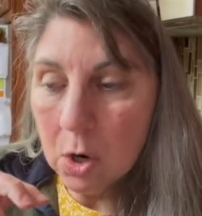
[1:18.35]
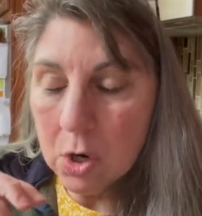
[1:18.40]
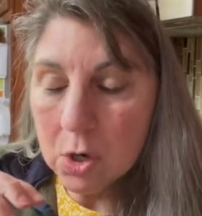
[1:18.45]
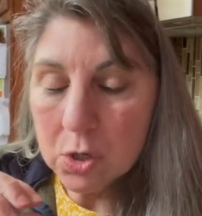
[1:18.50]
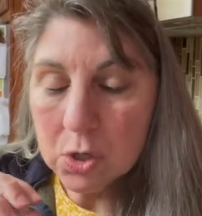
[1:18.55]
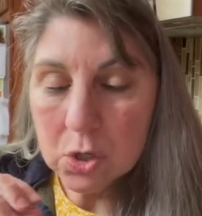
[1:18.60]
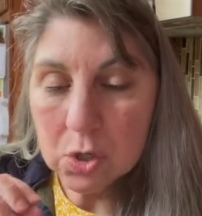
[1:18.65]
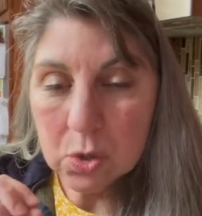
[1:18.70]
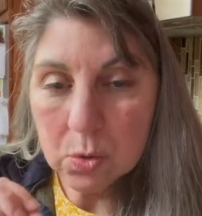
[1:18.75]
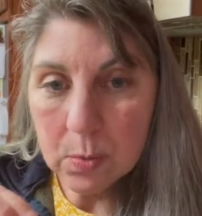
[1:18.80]

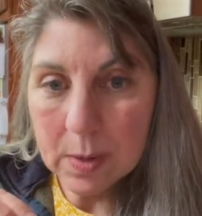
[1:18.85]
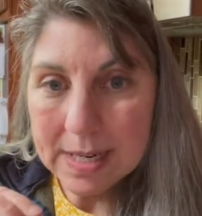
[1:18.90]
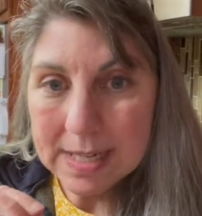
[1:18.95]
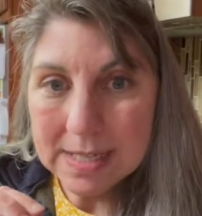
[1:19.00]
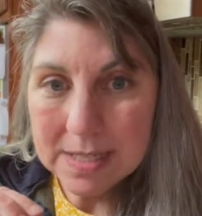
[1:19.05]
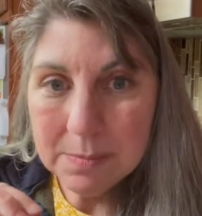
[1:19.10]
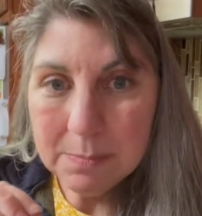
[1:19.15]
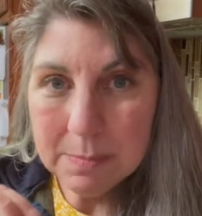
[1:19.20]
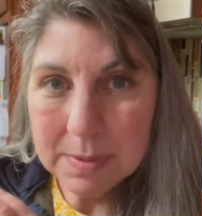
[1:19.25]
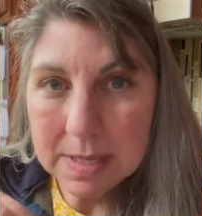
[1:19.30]

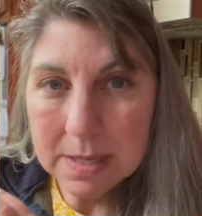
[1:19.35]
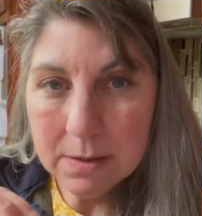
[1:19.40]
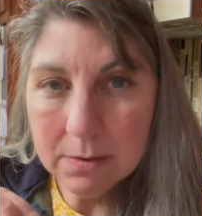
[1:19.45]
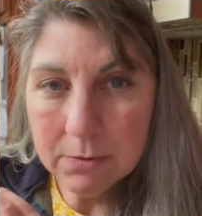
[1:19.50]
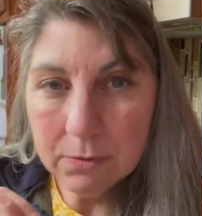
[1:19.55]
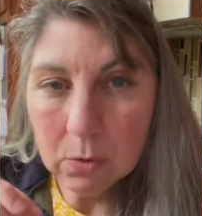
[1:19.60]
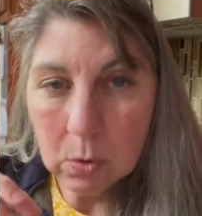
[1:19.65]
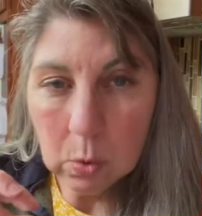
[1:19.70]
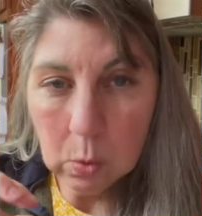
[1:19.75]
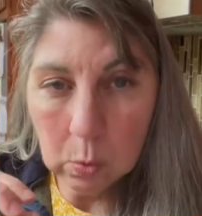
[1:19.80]
shredded
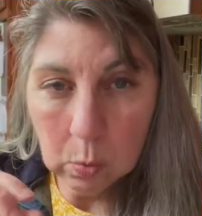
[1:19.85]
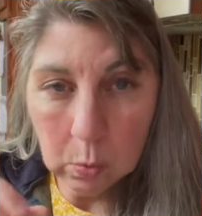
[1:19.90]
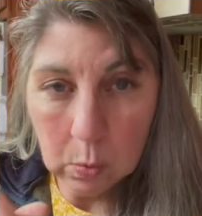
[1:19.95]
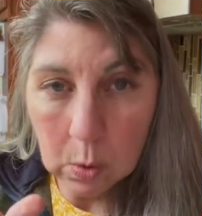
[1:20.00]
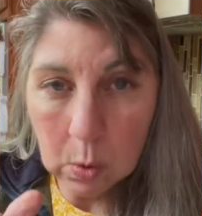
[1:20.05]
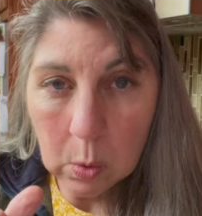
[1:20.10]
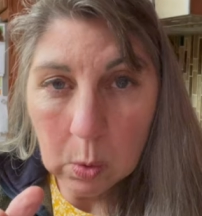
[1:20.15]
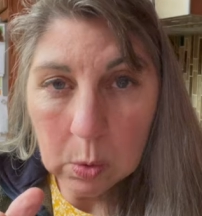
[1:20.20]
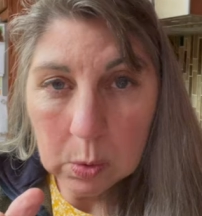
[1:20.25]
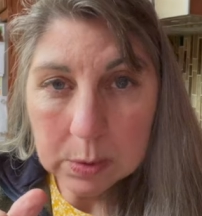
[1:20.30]
beef
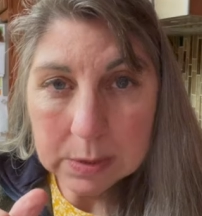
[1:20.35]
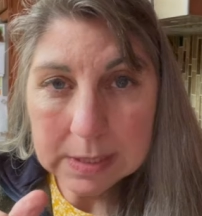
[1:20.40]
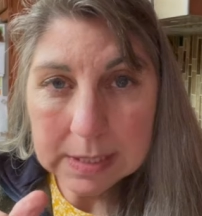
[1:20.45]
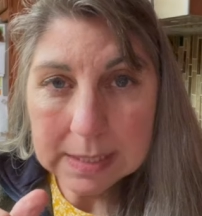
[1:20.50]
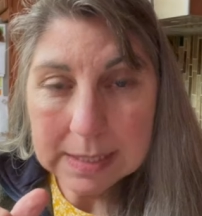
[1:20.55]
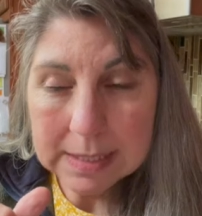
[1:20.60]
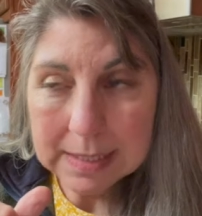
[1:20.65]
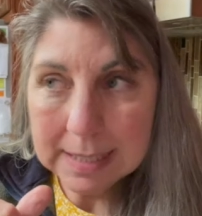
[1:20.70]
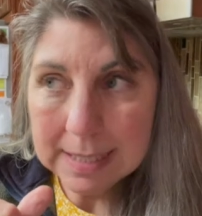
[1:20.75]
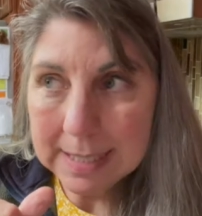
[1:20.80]
rolled
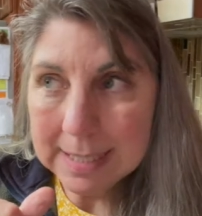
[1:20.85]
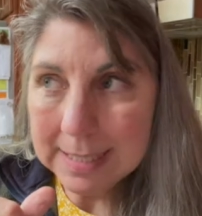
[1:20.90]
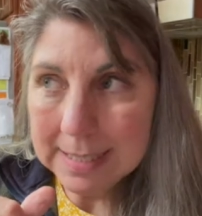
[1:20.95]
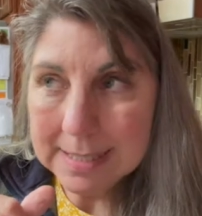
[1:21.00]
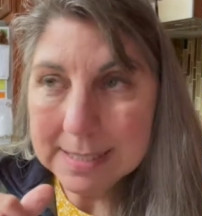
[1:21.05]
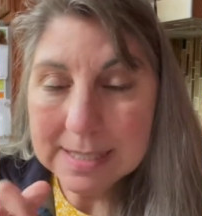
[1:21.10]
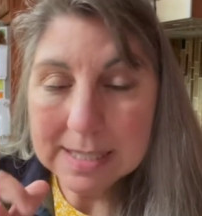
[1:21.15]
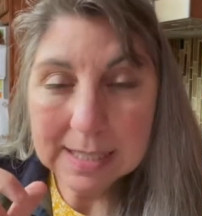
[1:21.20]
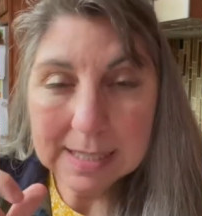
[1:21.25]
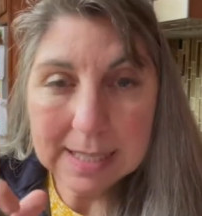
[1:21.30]
uh,
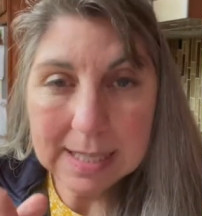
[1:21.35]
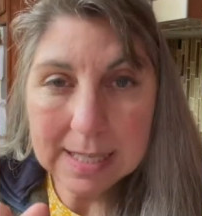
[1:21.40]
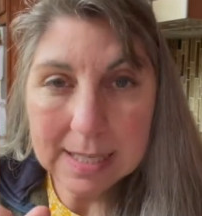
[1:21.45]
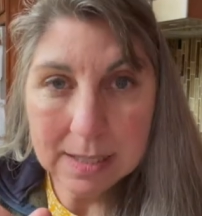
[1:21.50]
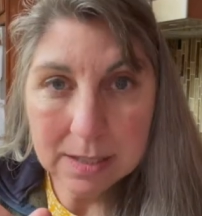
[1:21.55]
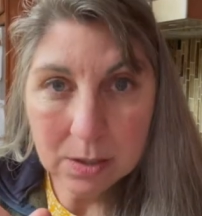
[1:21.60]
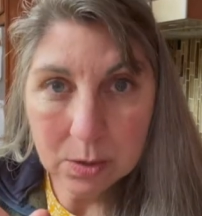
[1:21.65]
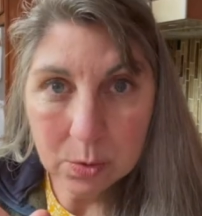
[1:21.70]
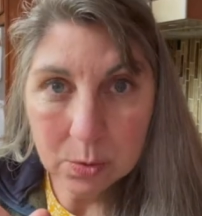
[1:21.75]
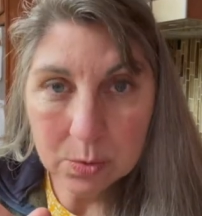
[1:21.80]

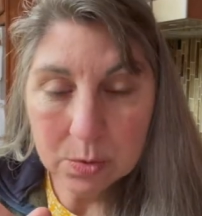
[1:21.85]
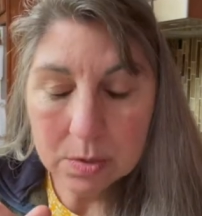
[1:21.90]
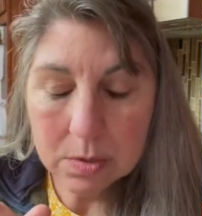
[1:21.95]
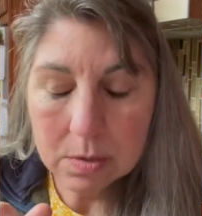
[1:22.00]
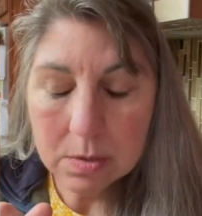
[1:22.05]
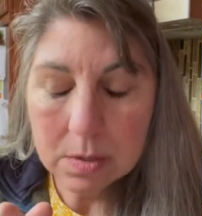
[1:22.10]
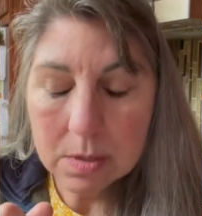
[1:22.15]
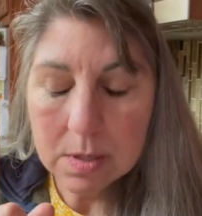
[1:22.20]
taquitos.